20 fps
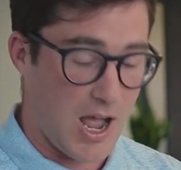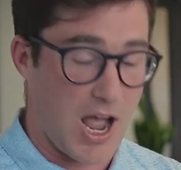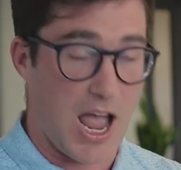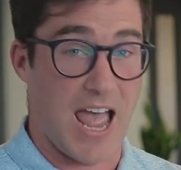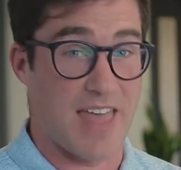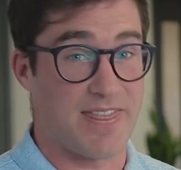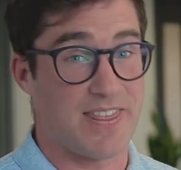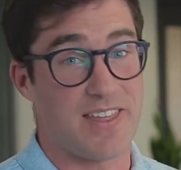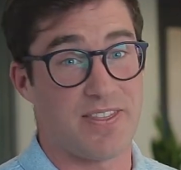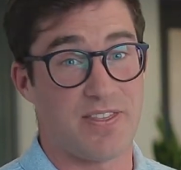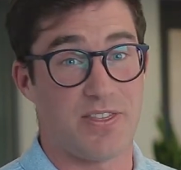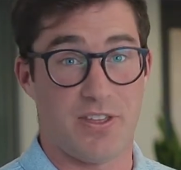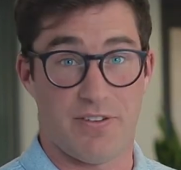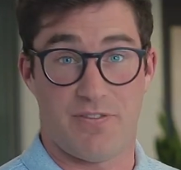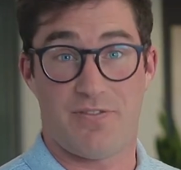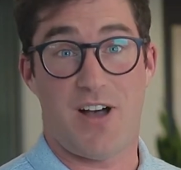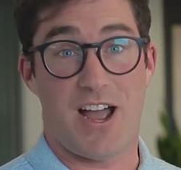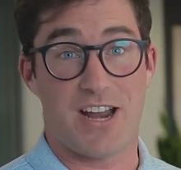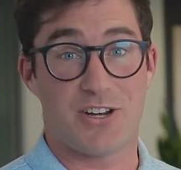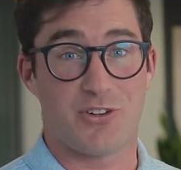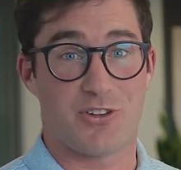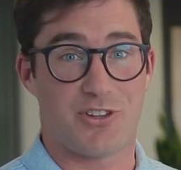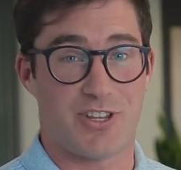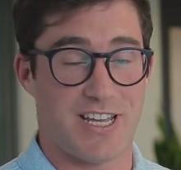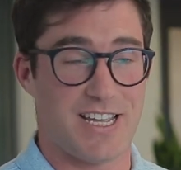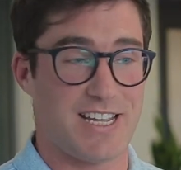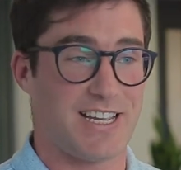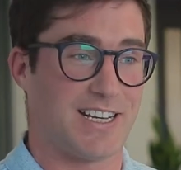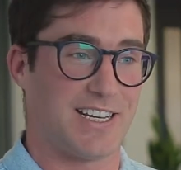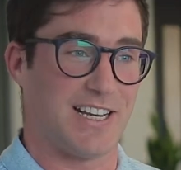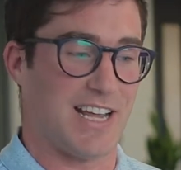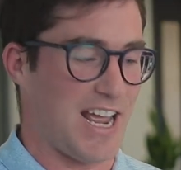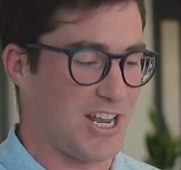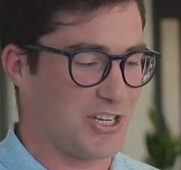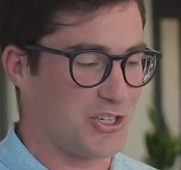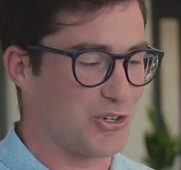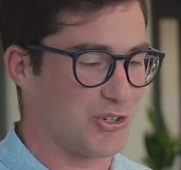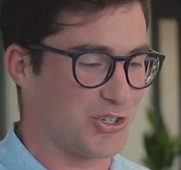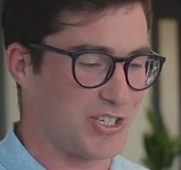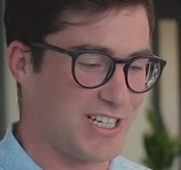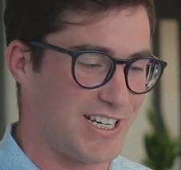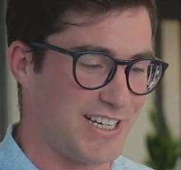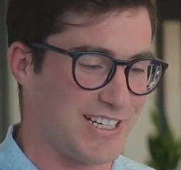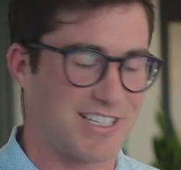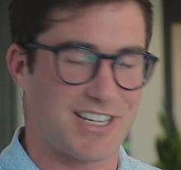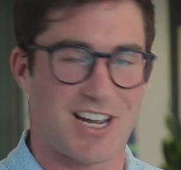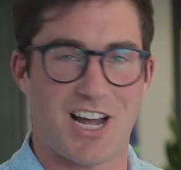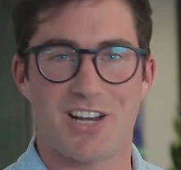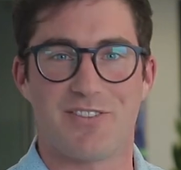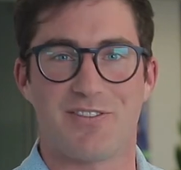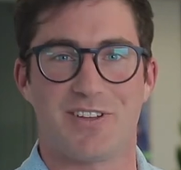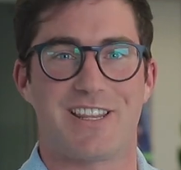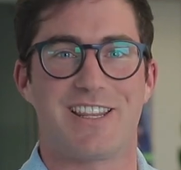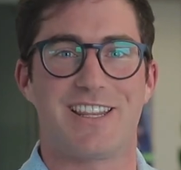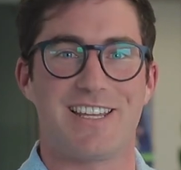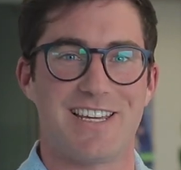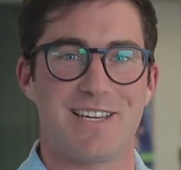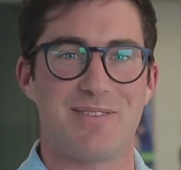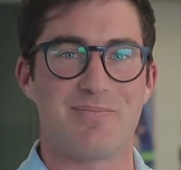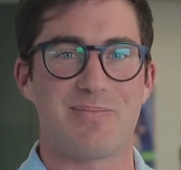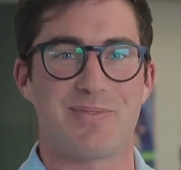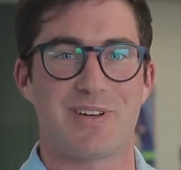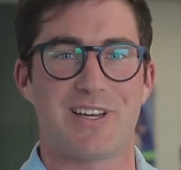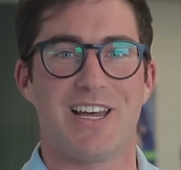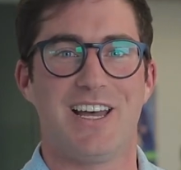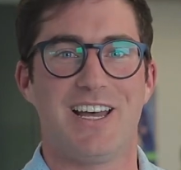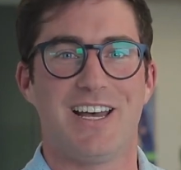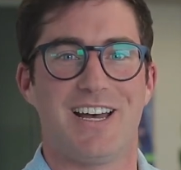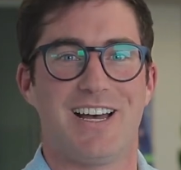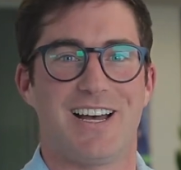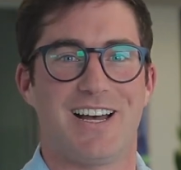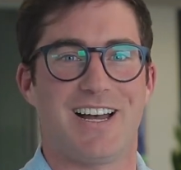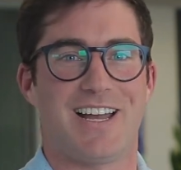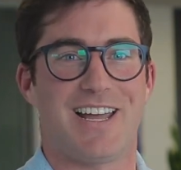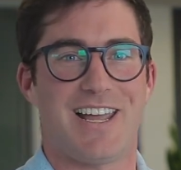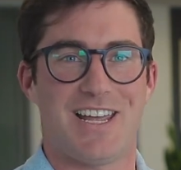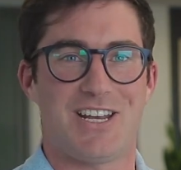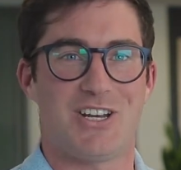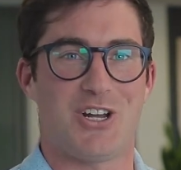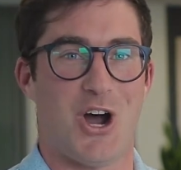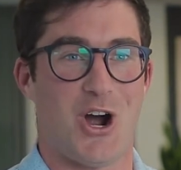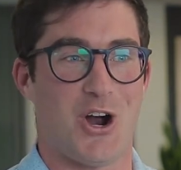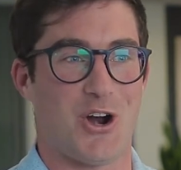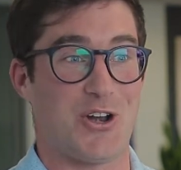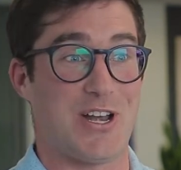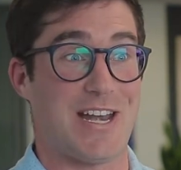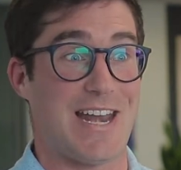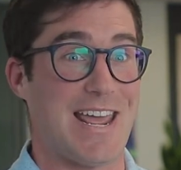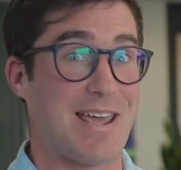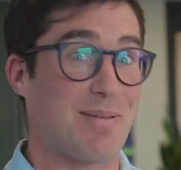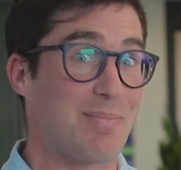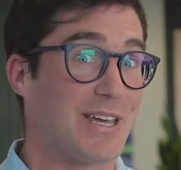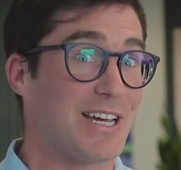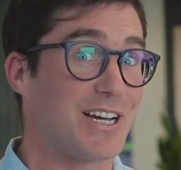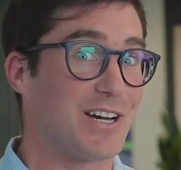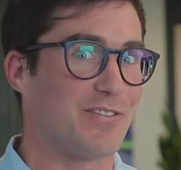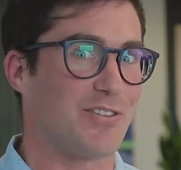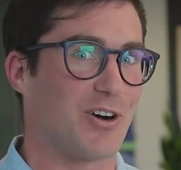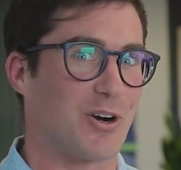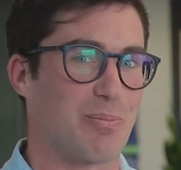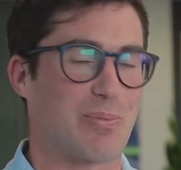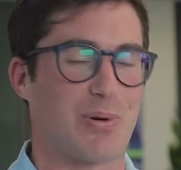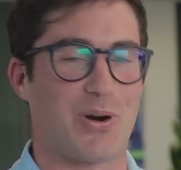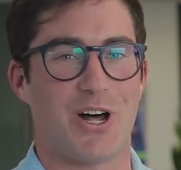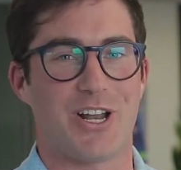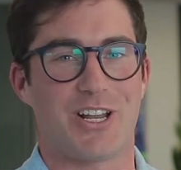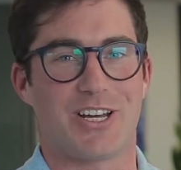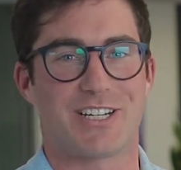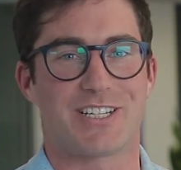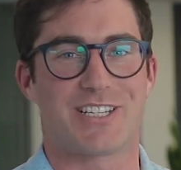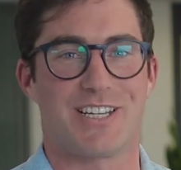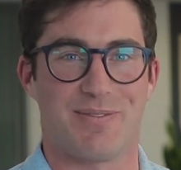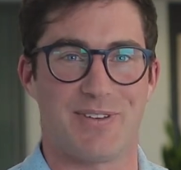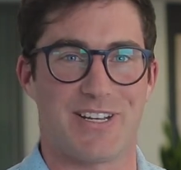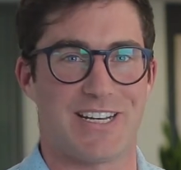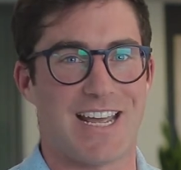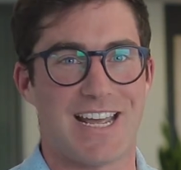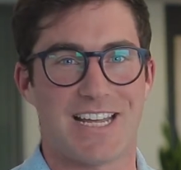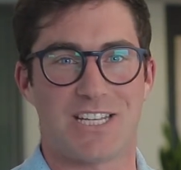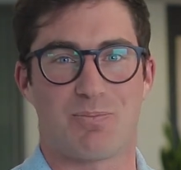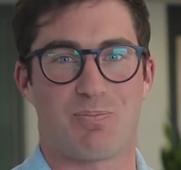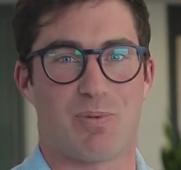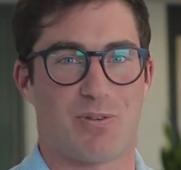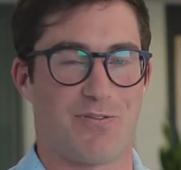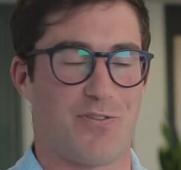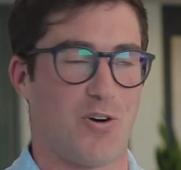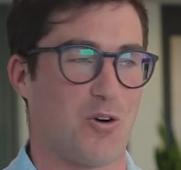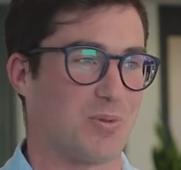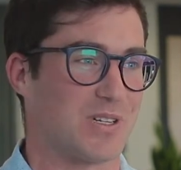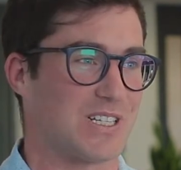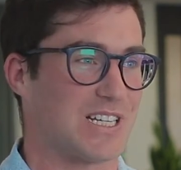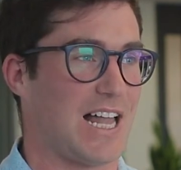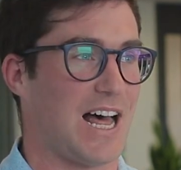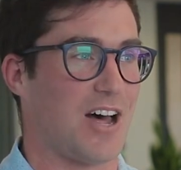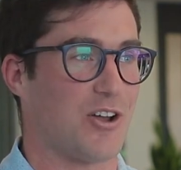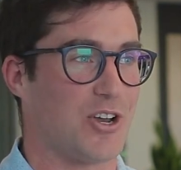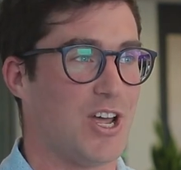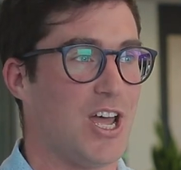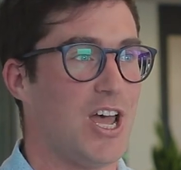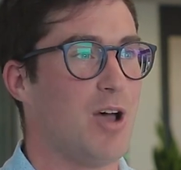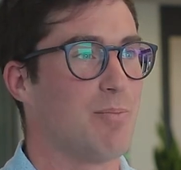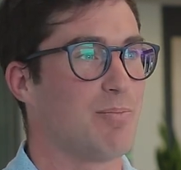And then the final thing, and you'll see it's kind of a theme in our naming of our products. I mean, it's Performance Cloud.